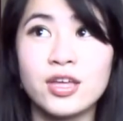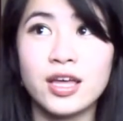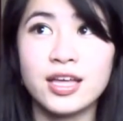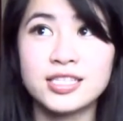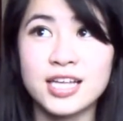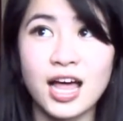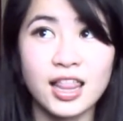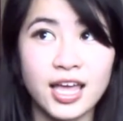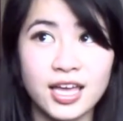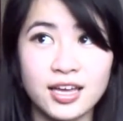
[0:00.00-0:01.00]
it's not
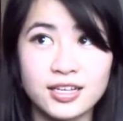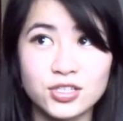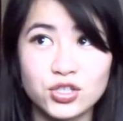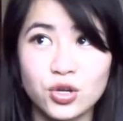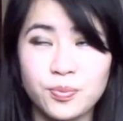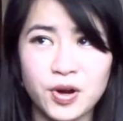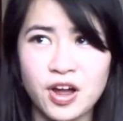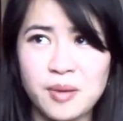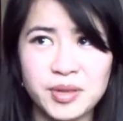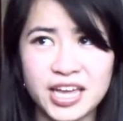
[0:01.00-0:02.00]
like super
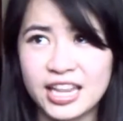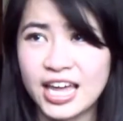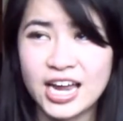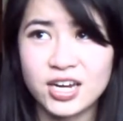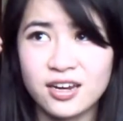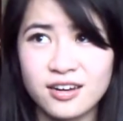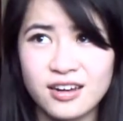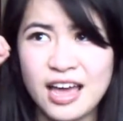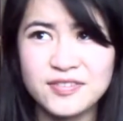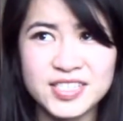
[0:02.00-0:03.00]
complicated. Like I
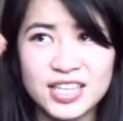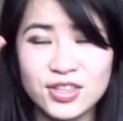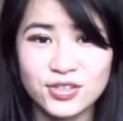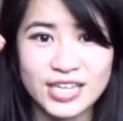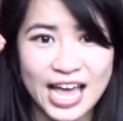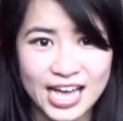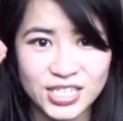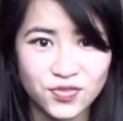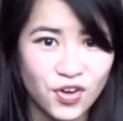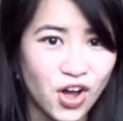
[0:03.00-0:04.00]
have seen those
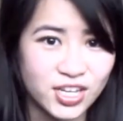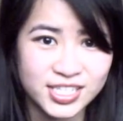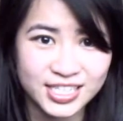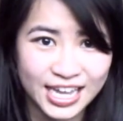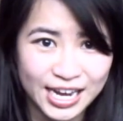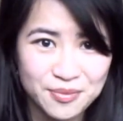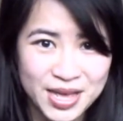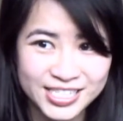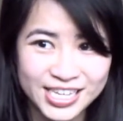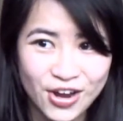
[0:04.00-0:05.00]
ads for oscillating
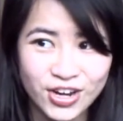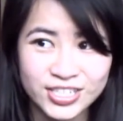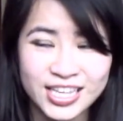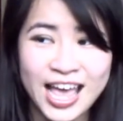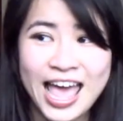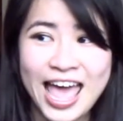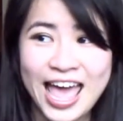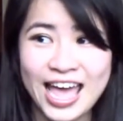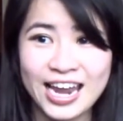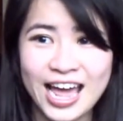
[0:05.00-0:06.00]
mascaras,
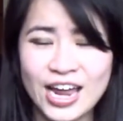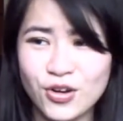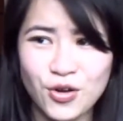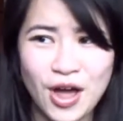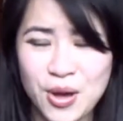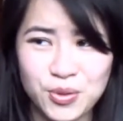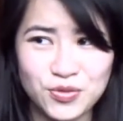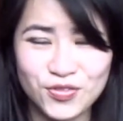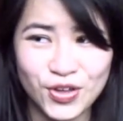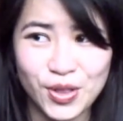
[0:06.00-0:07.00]
and I don't know how I would
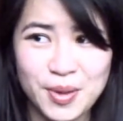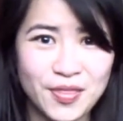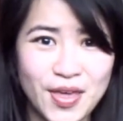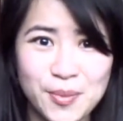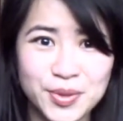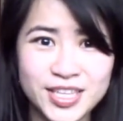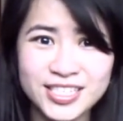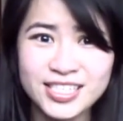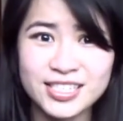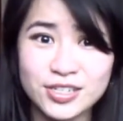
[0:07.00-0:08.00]
feel about that, but this
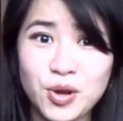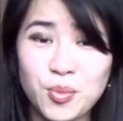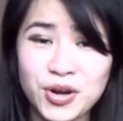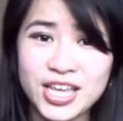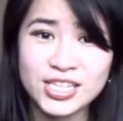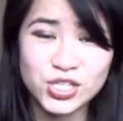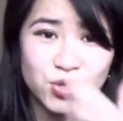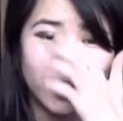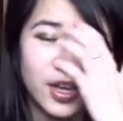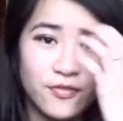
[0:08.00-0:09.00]
is, you know, pretty
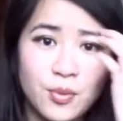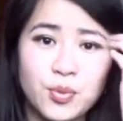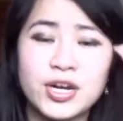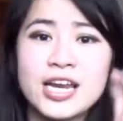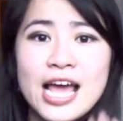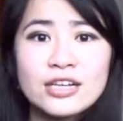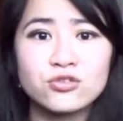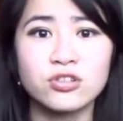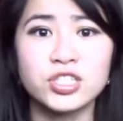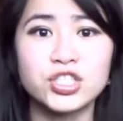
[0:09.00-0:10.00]
intuitive and pretty
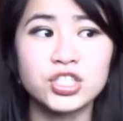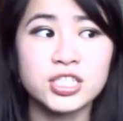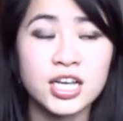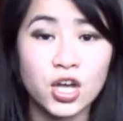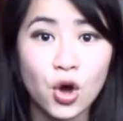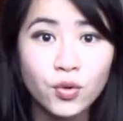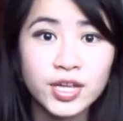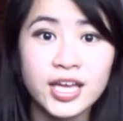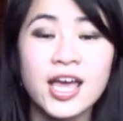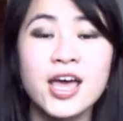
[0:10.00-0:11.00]
natural. It's just
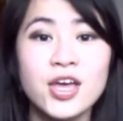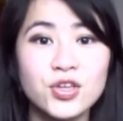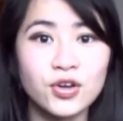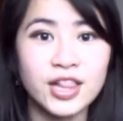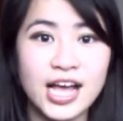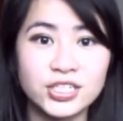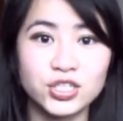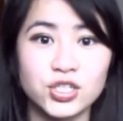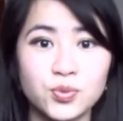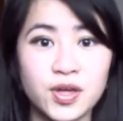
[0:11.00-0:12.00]
coating your
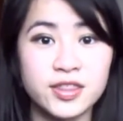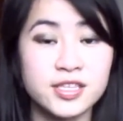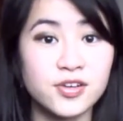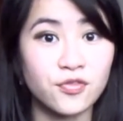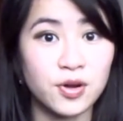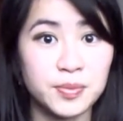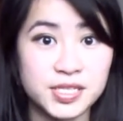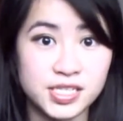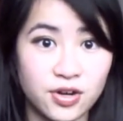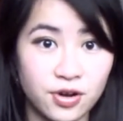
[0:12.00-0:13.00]
lashes with different
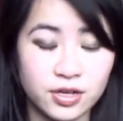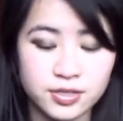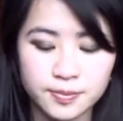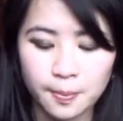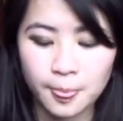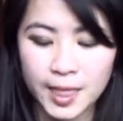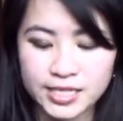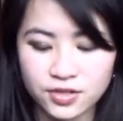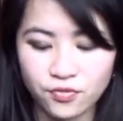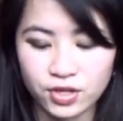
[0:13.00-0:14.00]
materials and
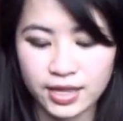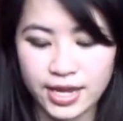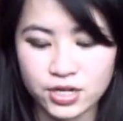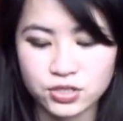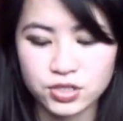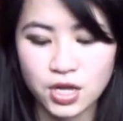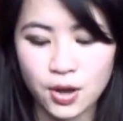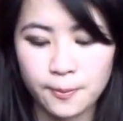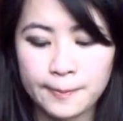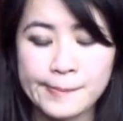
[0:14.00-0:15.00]
different layers. So
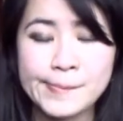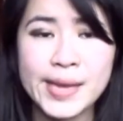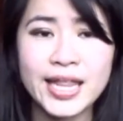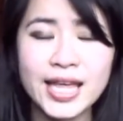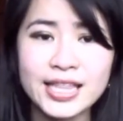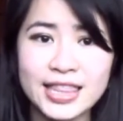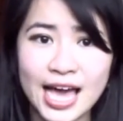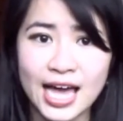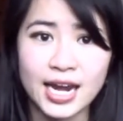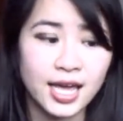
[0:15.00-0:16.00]
I like
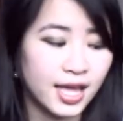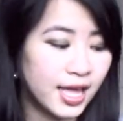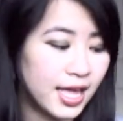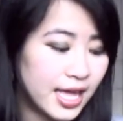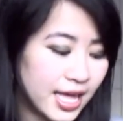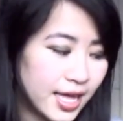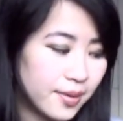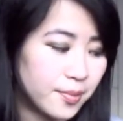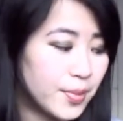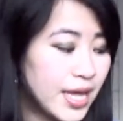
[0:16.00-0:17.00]
that.
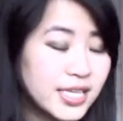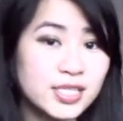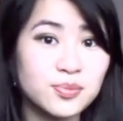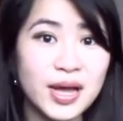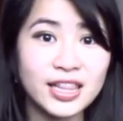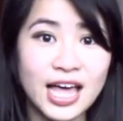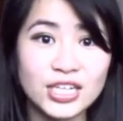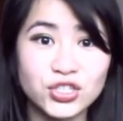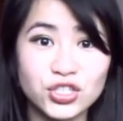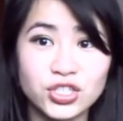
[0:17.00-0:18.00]
It makes my
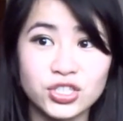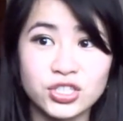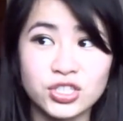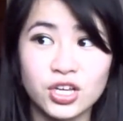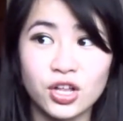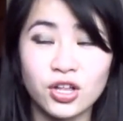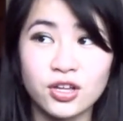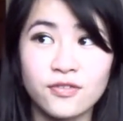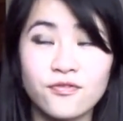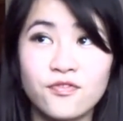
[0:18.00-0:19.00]
lashes
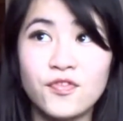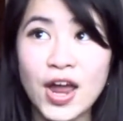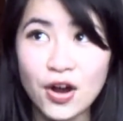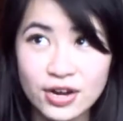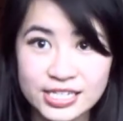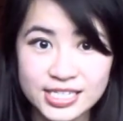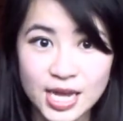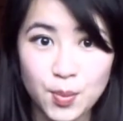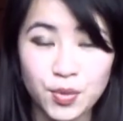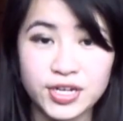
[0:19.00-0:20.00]
very
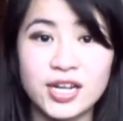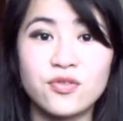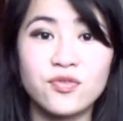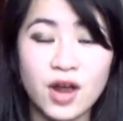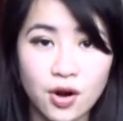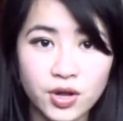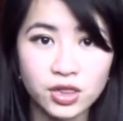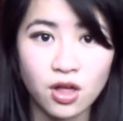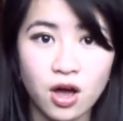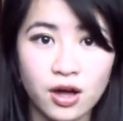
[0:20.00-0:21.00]
separated, very
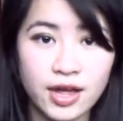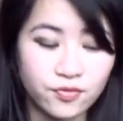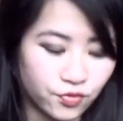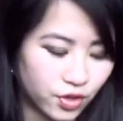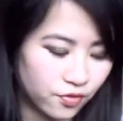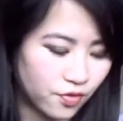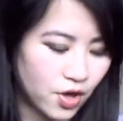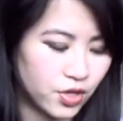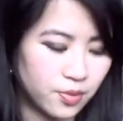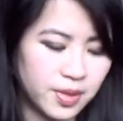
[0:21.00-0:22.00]
long, and full of volume.